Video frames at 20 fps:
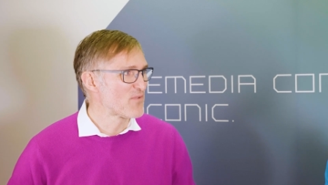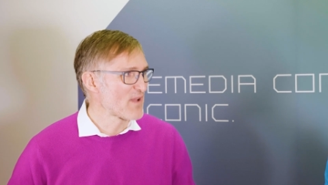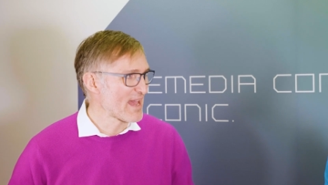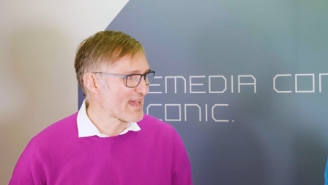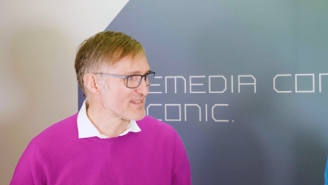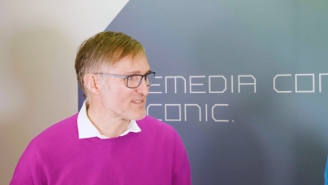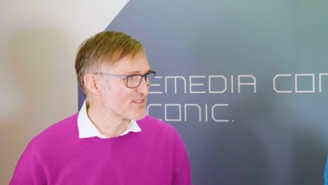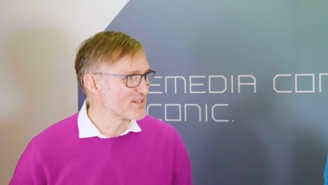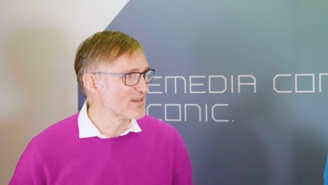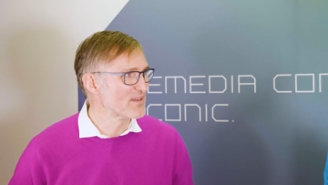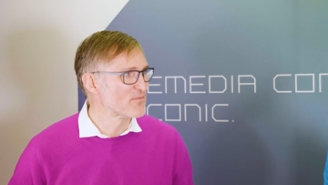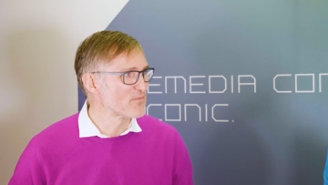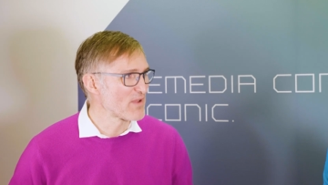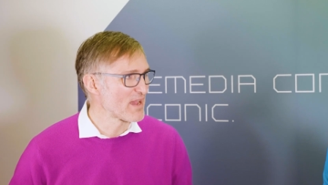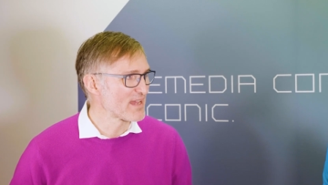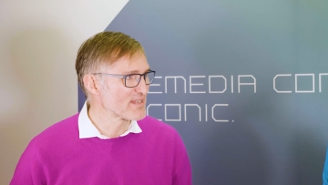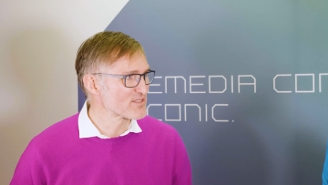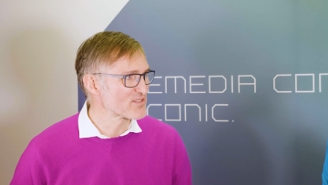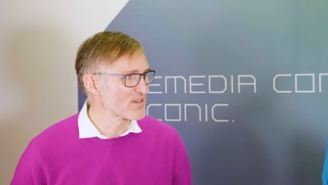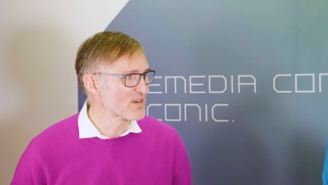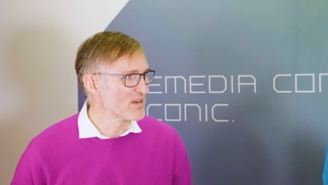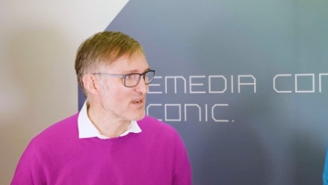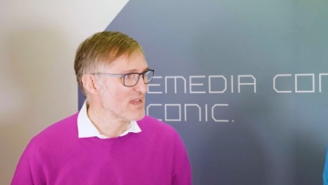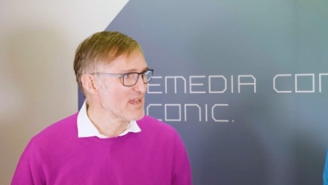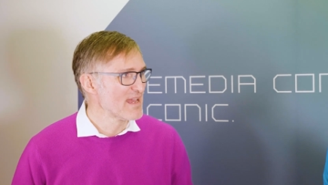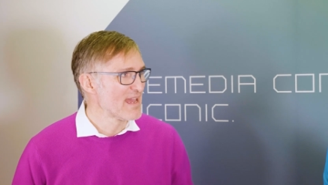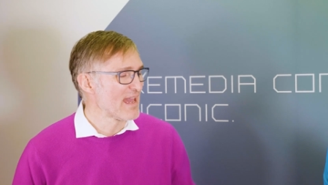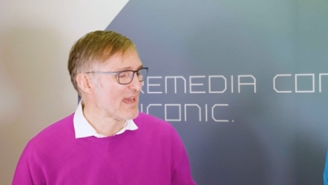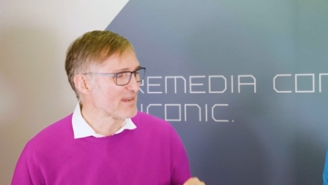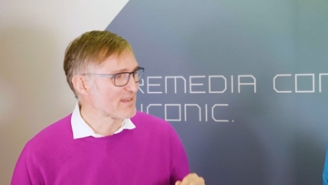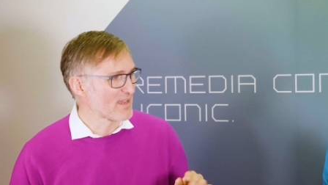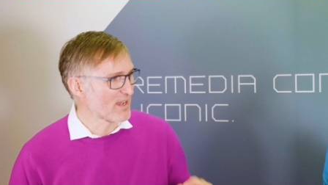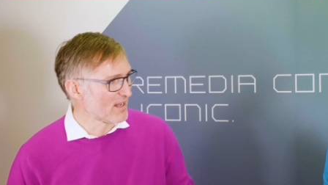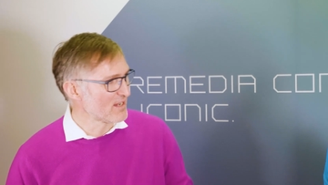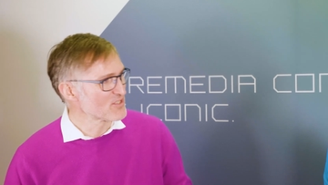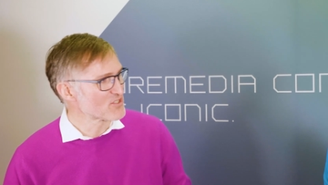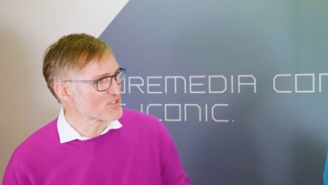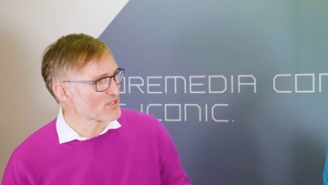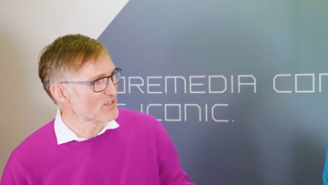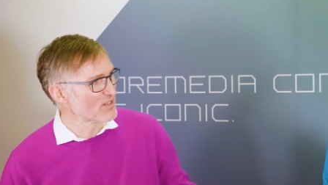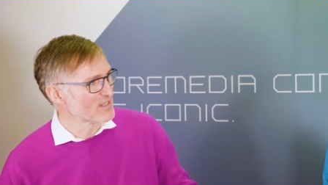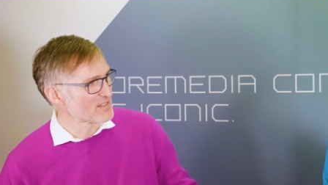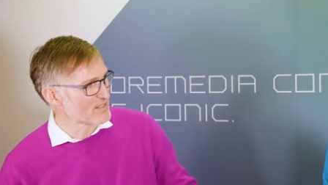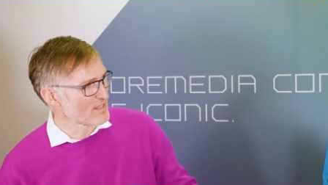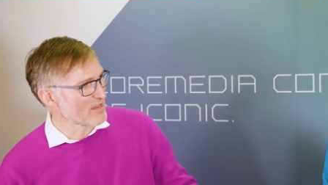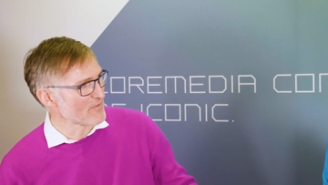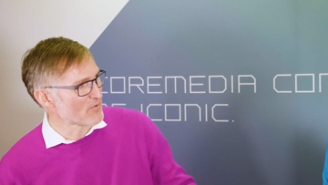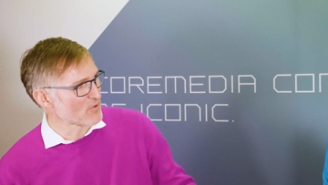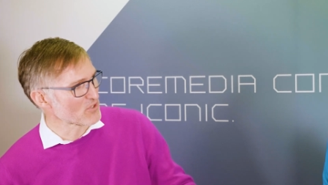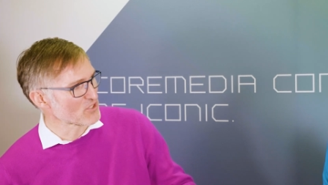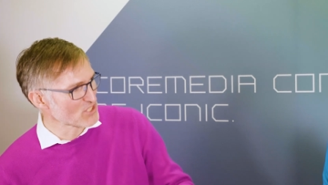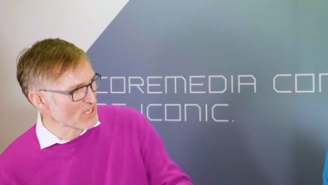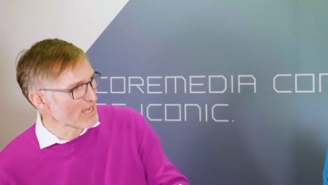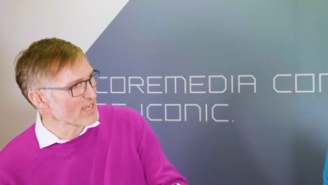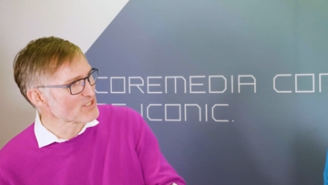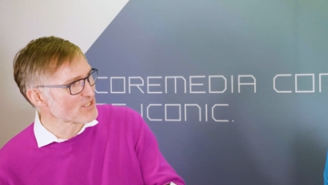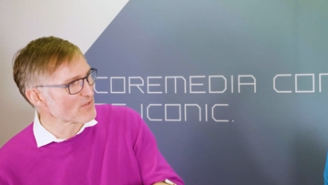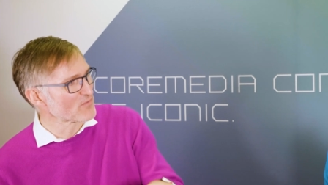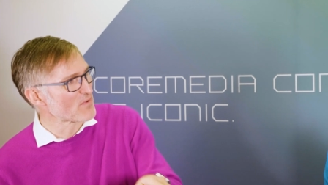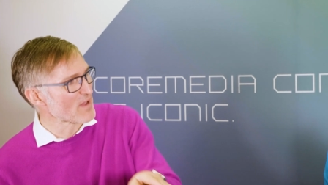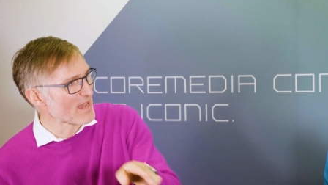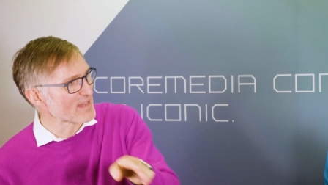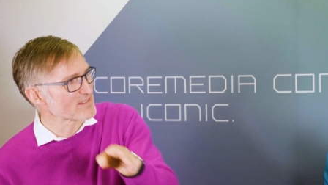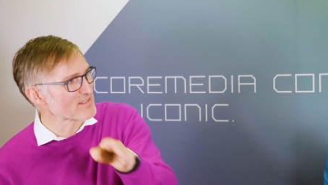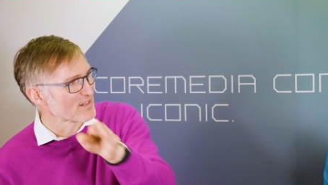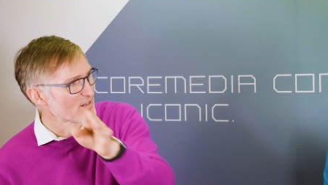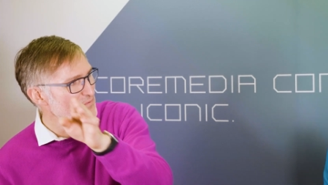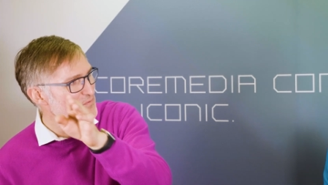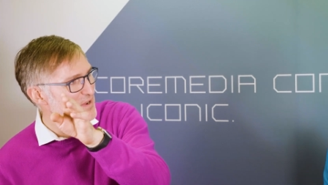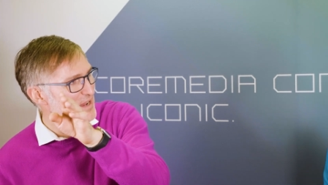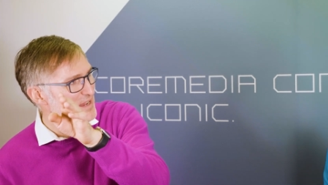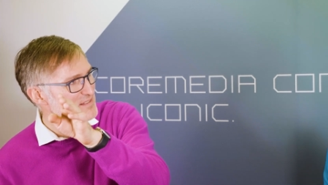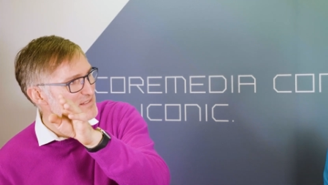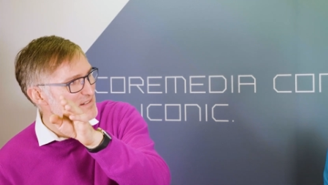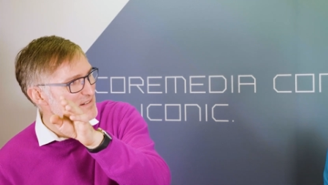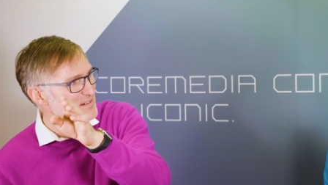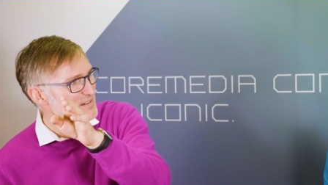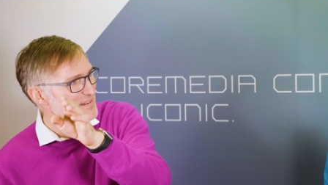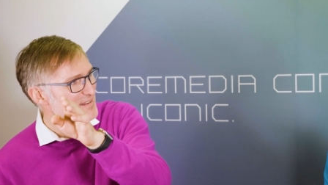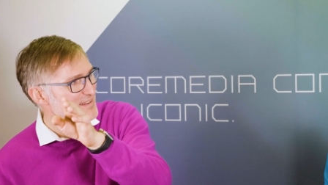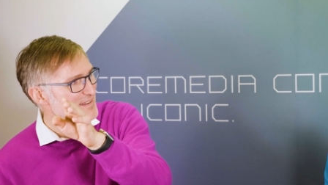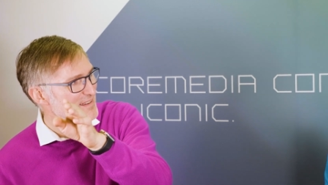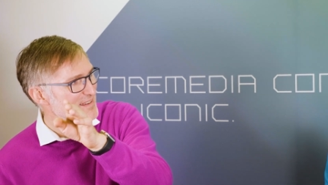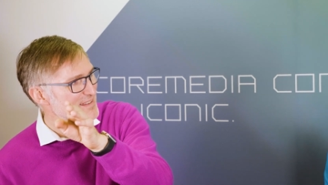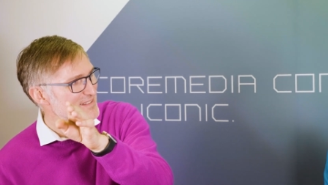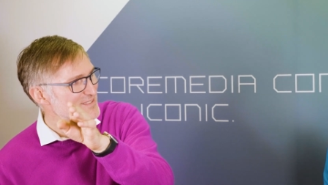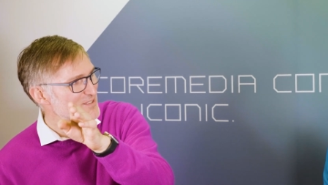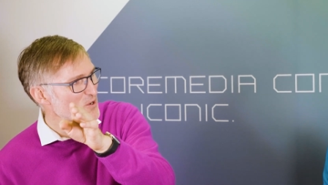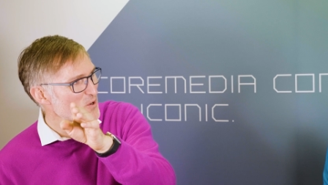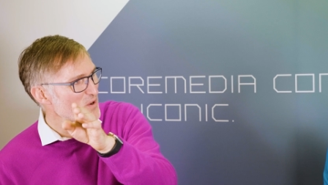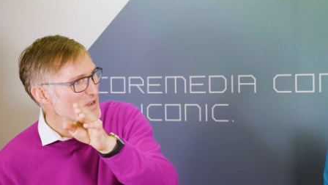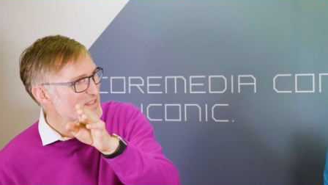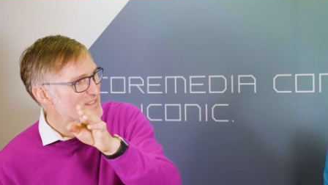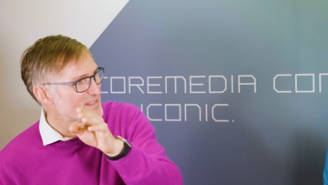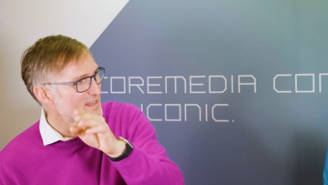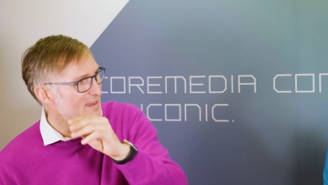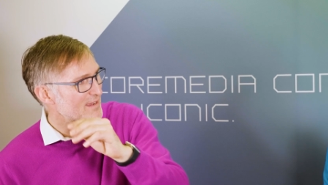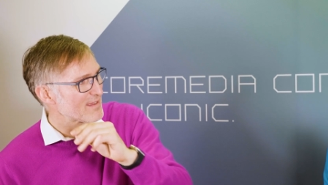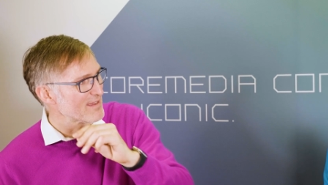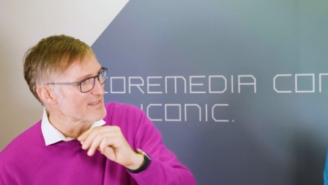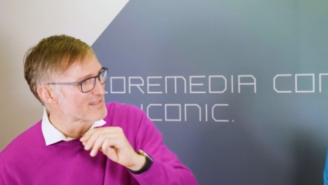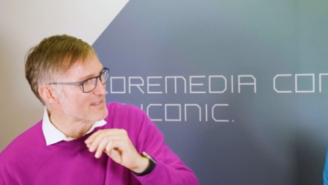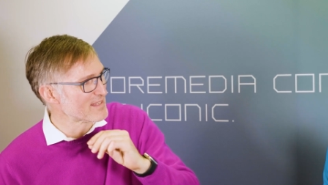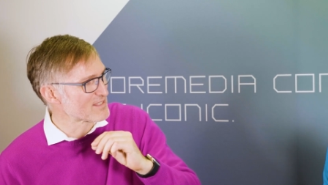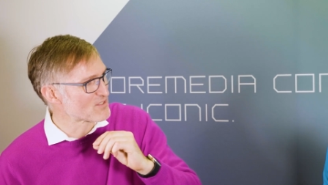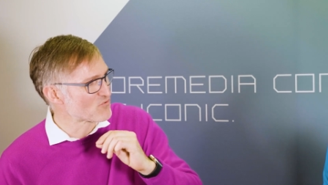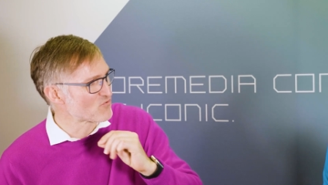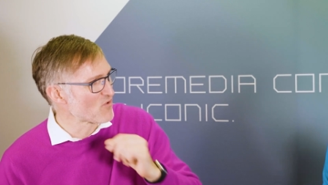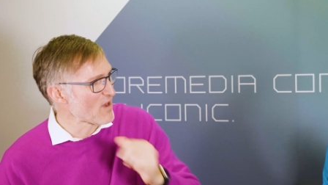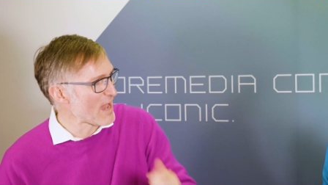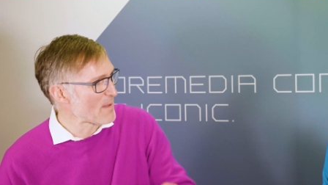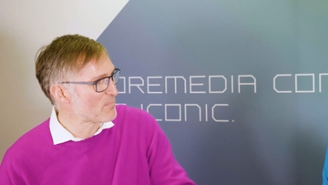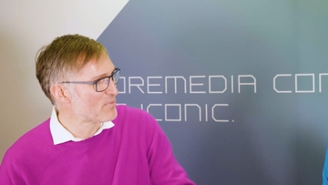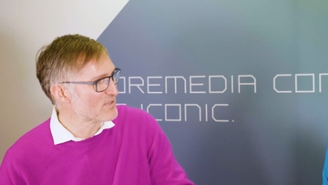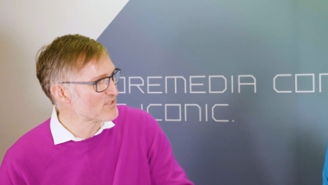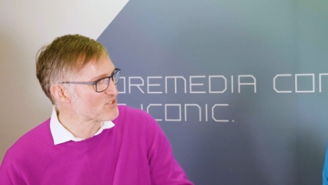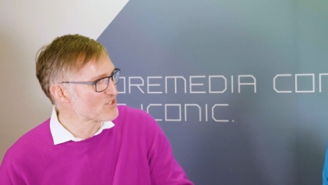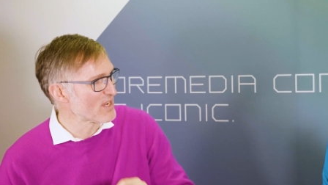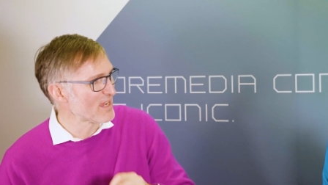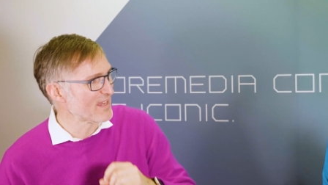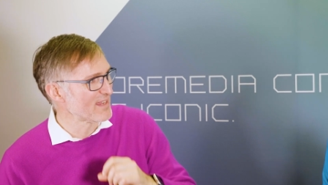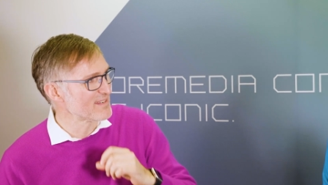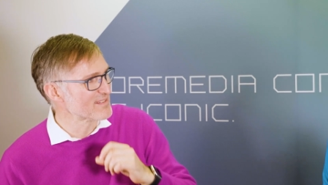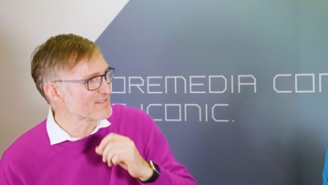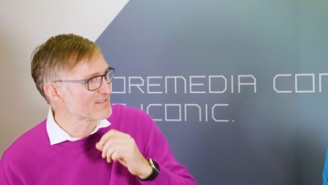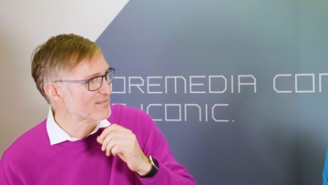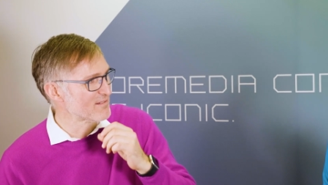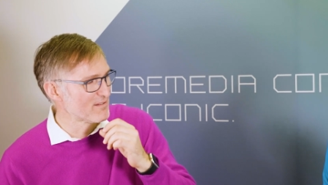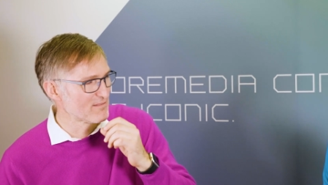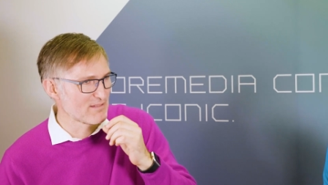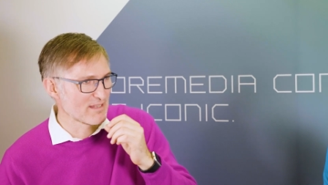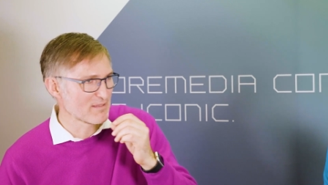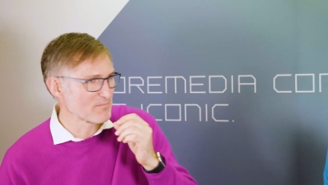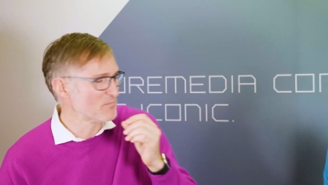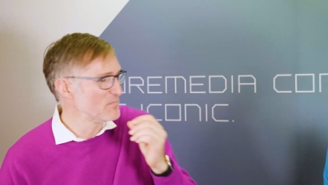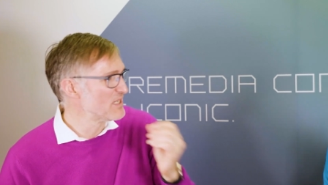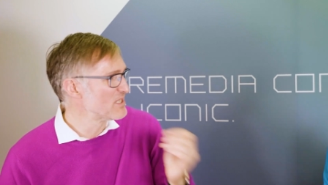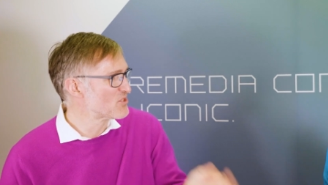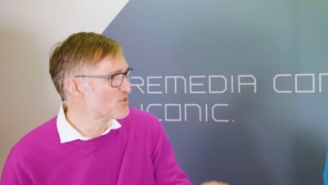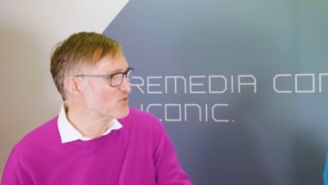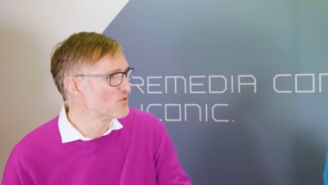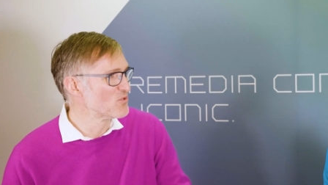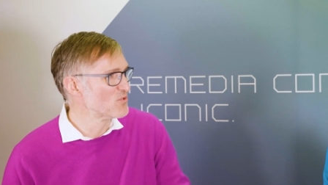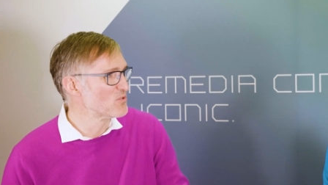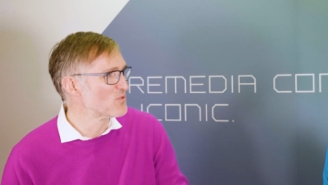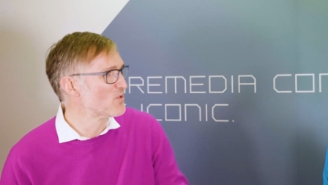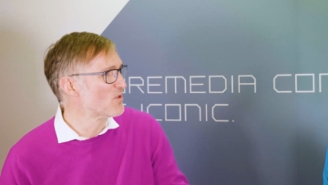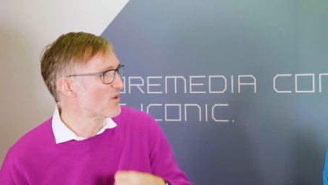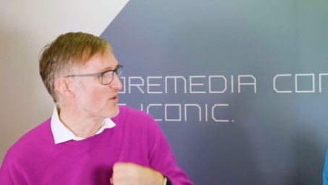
faster and faster. Yep. And culture is therefore changing faster and faster. Yep. So it's like it's this rapid change, uh, like Me Too